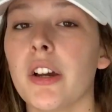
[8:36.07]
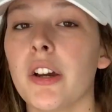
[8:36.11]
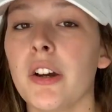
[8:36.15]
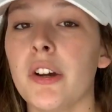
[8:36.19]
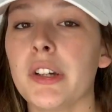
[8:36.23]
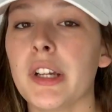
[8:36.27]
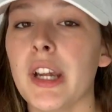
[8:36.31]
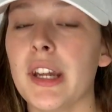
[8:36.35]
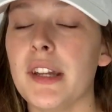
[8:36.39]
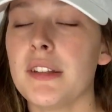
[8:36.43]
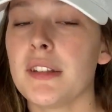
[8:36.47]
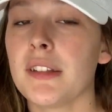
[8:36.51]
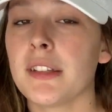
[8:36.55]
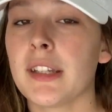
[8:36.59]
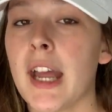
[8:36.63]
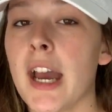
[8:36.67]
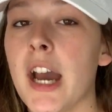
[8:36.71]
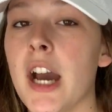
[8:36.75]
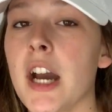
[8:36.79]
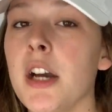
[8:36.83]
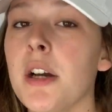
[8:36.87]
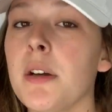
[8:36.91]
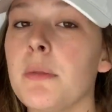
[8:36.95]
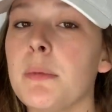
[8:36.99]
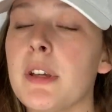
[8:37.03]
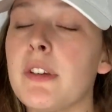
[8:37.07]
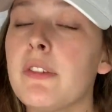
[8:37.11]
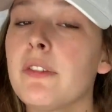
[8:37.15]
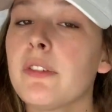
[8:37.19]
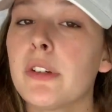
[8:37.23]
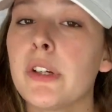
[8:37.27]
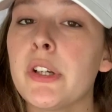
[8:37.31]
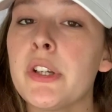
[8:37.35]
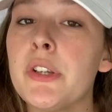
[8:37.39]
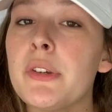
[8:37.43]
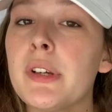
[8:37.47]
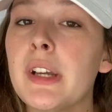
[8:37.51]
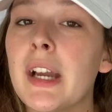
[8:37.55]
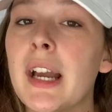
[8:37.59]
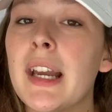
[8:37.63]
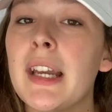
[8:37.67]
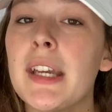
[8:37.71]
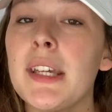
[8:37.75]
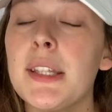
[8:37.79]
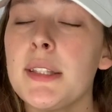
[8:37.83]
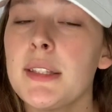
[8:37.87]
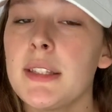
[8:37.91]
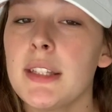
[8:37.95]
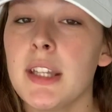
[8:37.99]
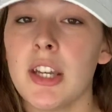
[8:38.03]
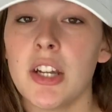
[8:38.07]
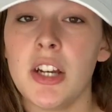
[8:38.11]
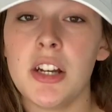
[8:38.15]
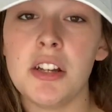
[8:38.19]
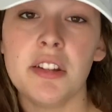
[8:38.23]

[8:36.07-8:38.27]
Okay, so now before you guys get